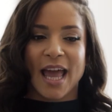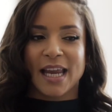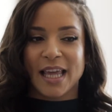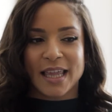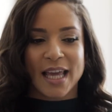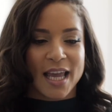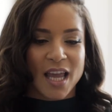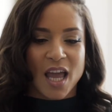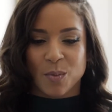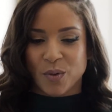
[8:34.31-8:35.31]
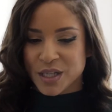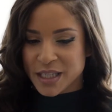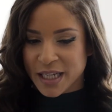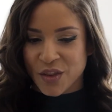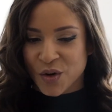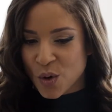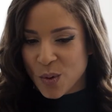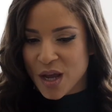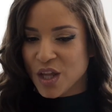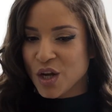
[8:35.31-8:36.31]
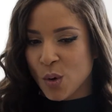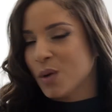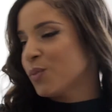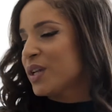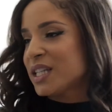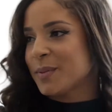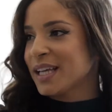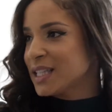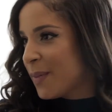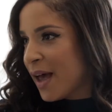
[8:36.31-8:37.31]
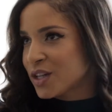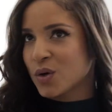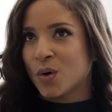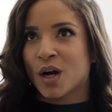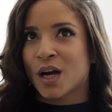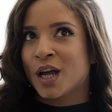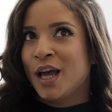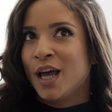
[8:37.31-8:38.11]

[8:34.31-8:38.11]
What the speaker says: anything and put it together in a way that no one would expect or